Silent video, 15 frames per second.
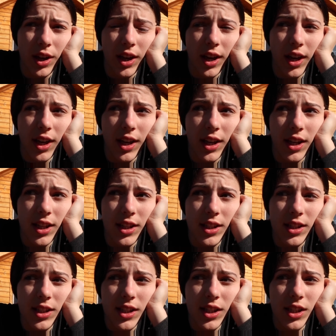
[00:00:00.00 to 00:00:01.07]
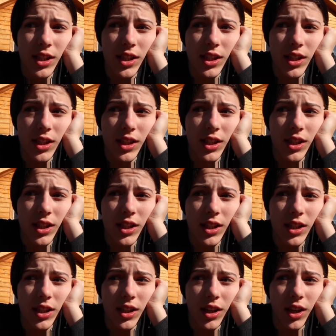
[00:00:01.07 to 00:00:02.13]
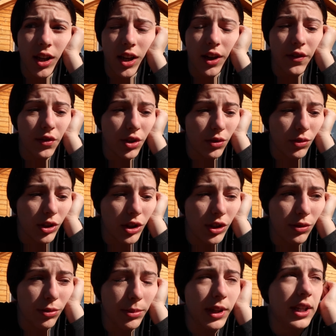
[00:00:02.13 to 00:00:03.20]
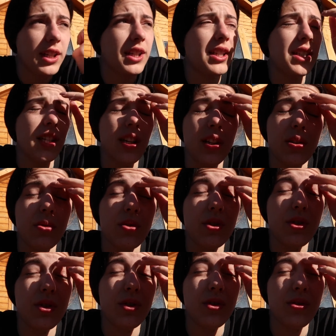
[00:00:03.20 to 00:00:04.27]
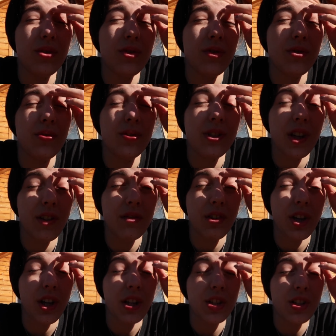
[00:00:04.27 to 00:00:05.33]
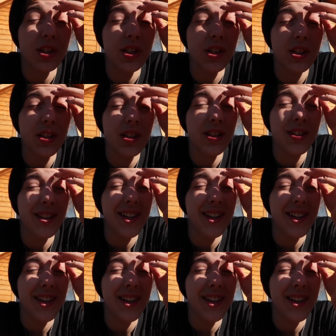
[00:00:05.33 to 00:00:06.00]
and afterwards we'll be heading down to Denver actually.